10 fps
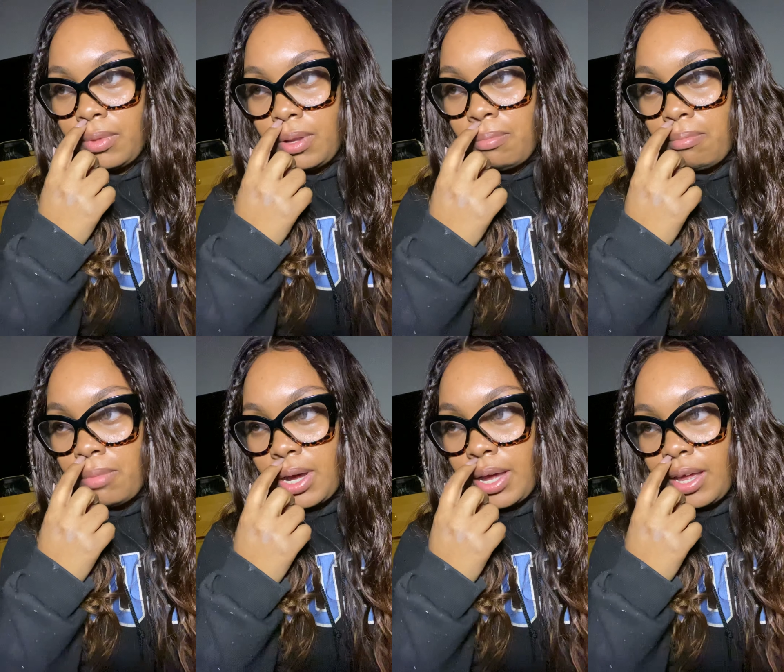
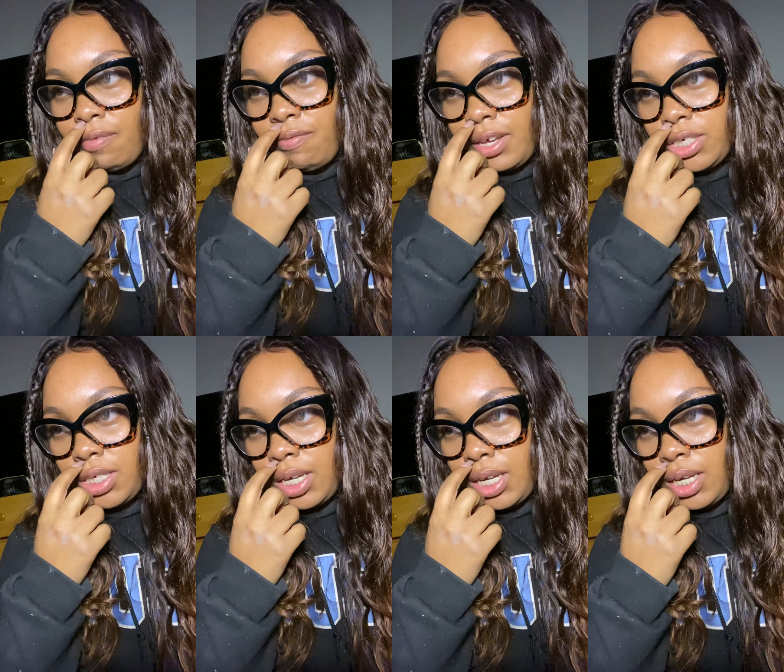my
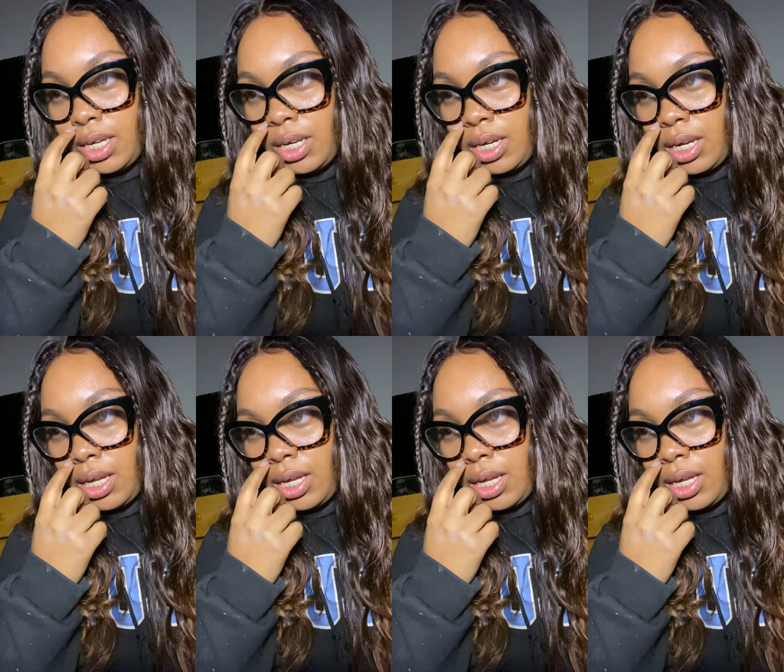vision